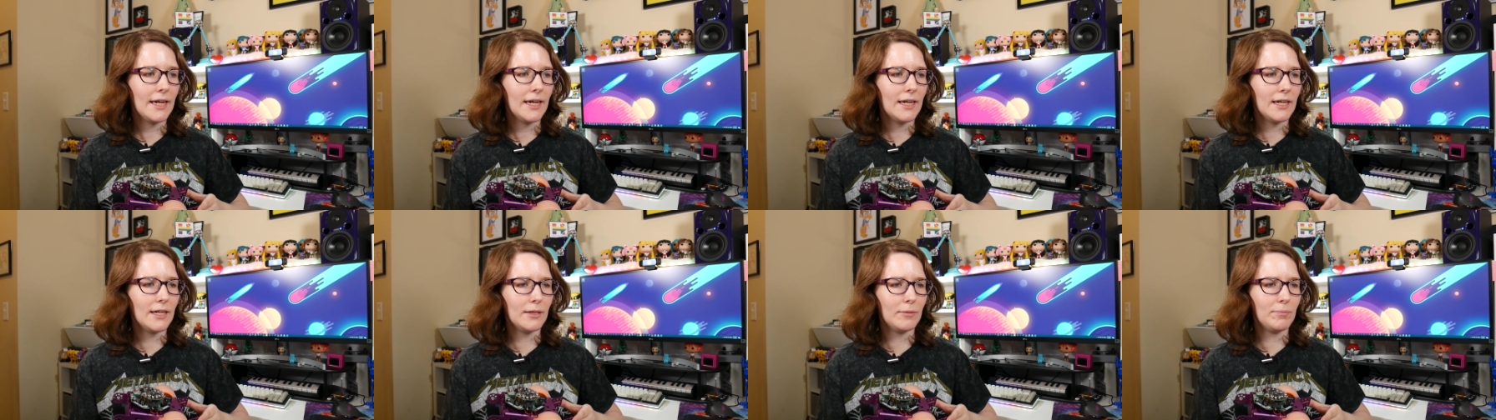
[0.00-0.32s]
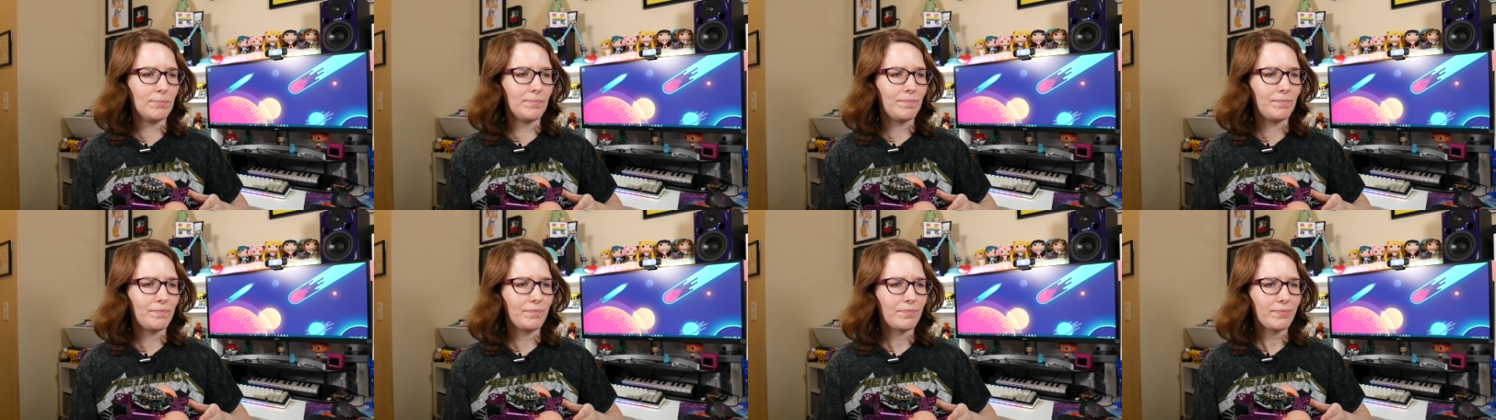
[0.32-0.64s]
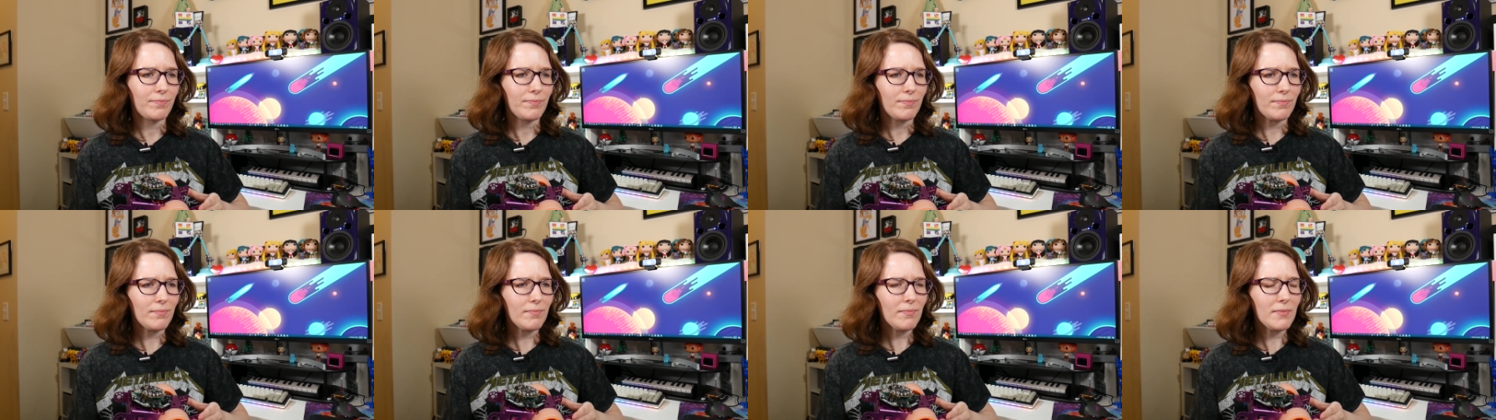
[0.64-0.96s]
Um,
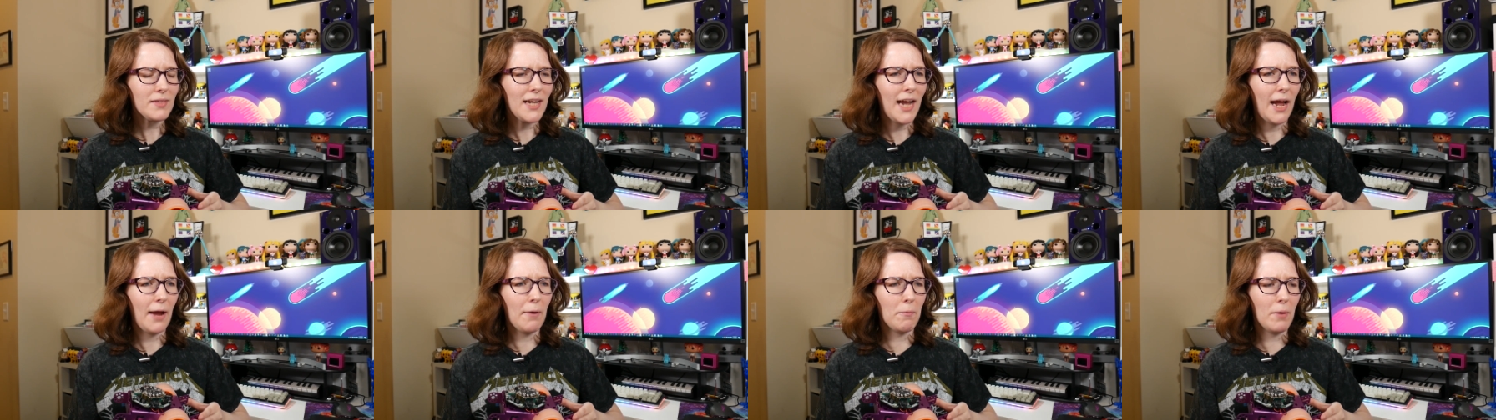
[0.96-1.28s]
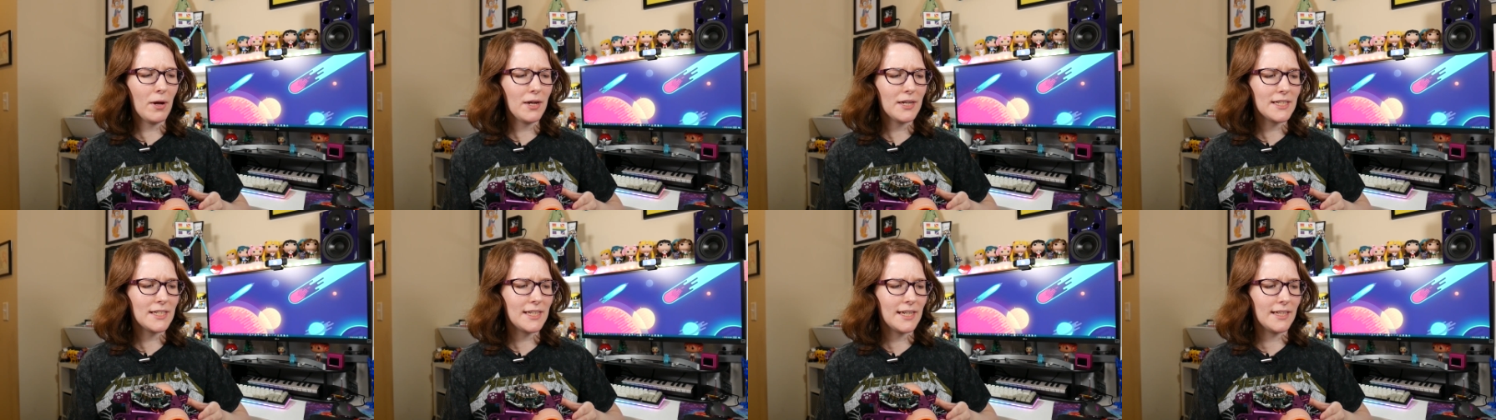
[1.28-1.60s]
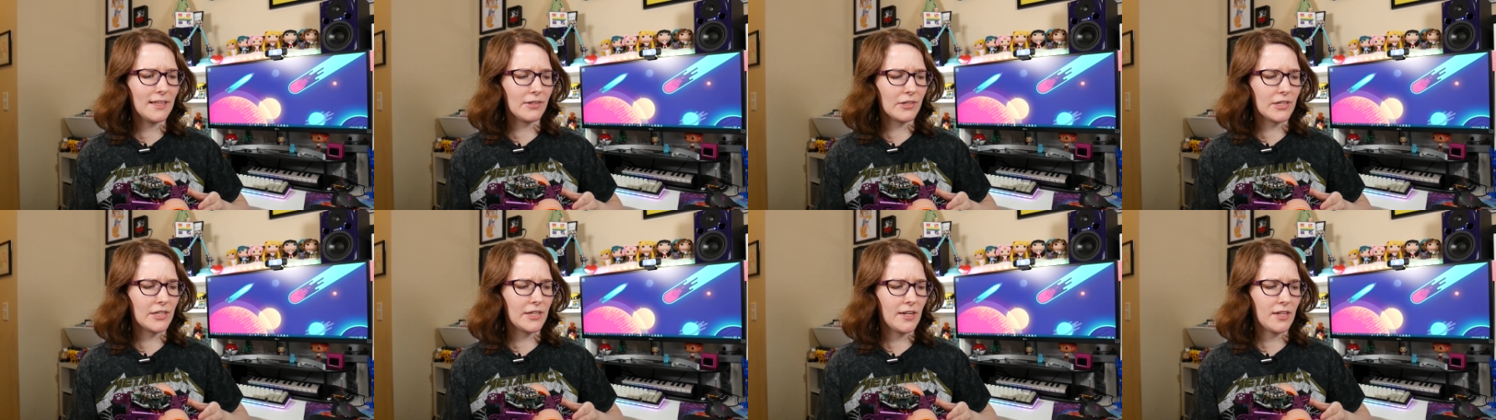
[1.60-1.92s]
I want to say
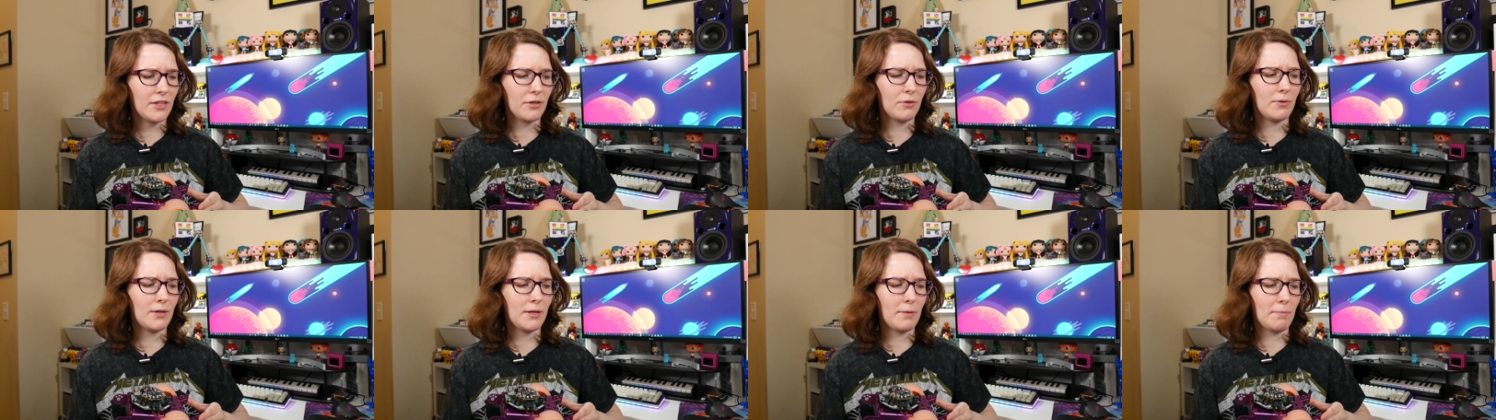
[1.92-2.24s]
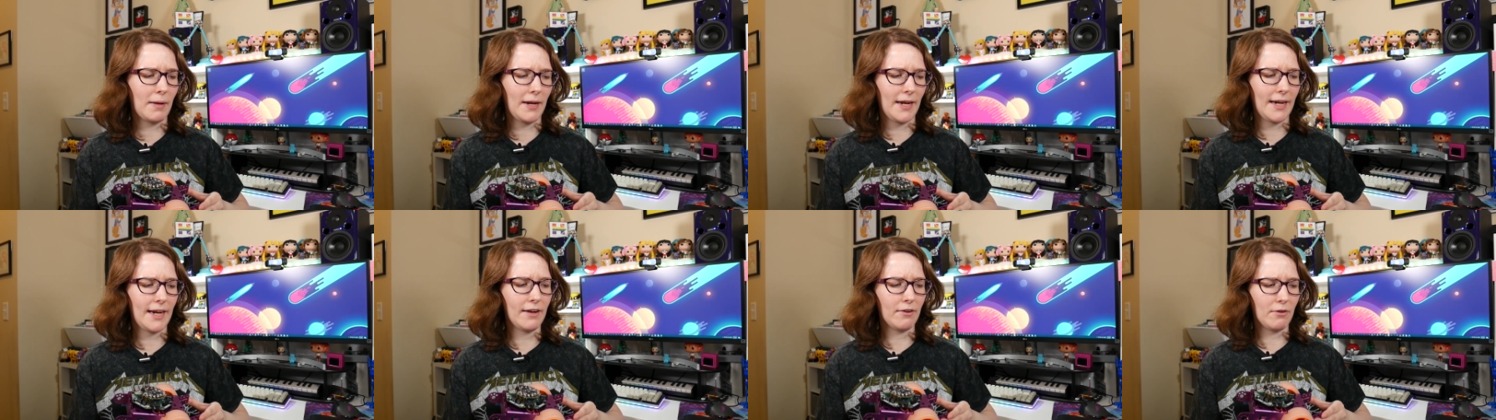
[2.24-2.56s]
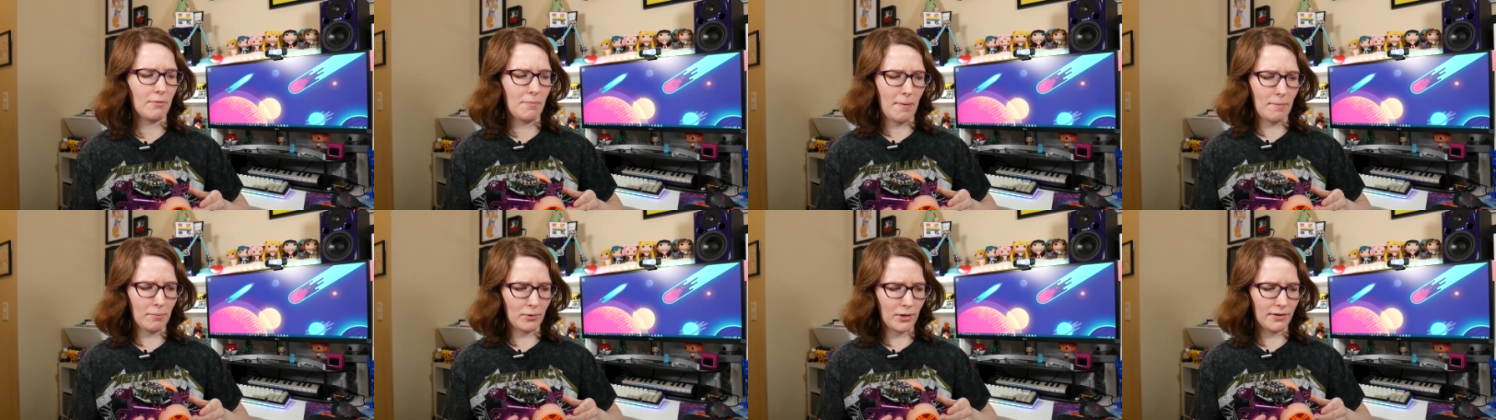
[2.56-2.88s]
there's another one, but I can't
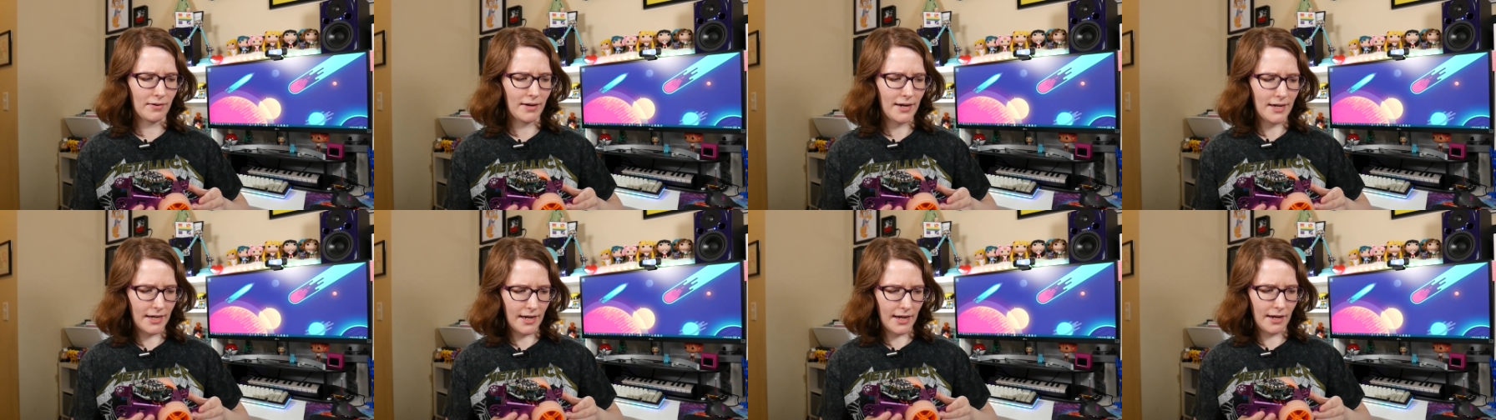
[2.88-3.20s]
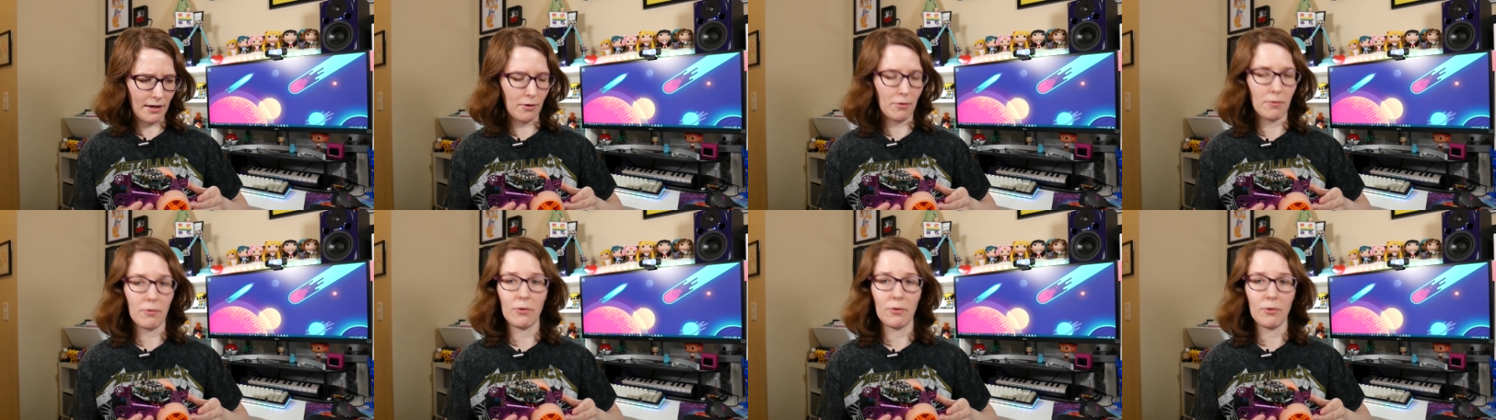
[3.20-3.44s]
remember it right now,